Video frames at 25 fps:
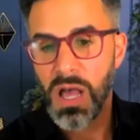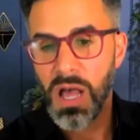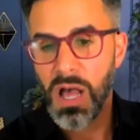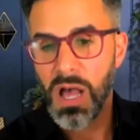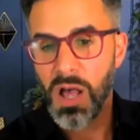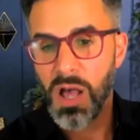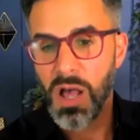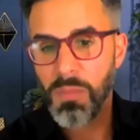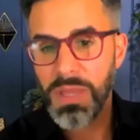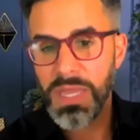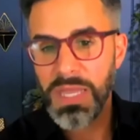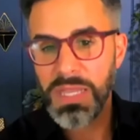
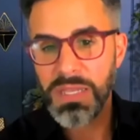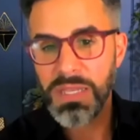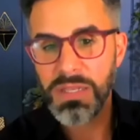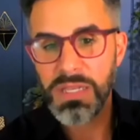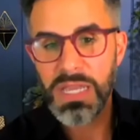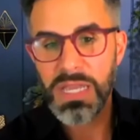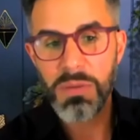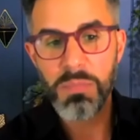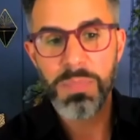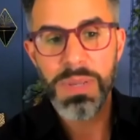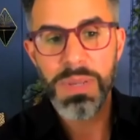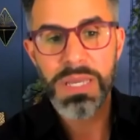
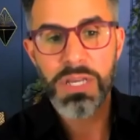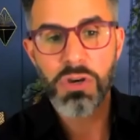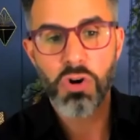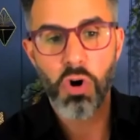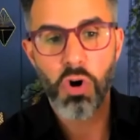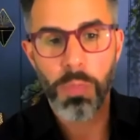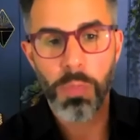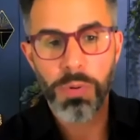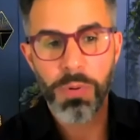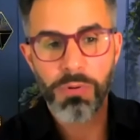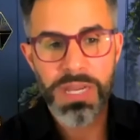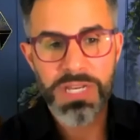in big
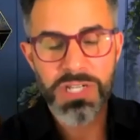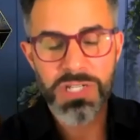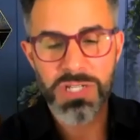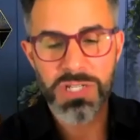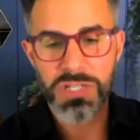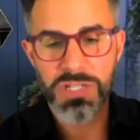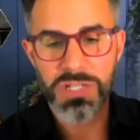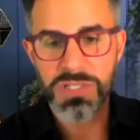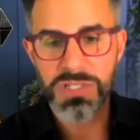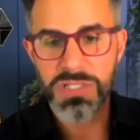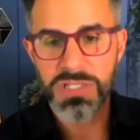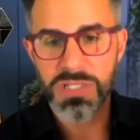
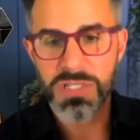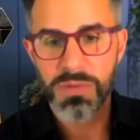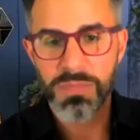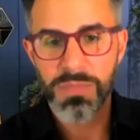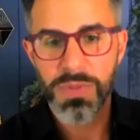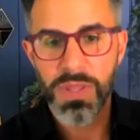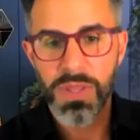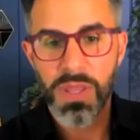corporations.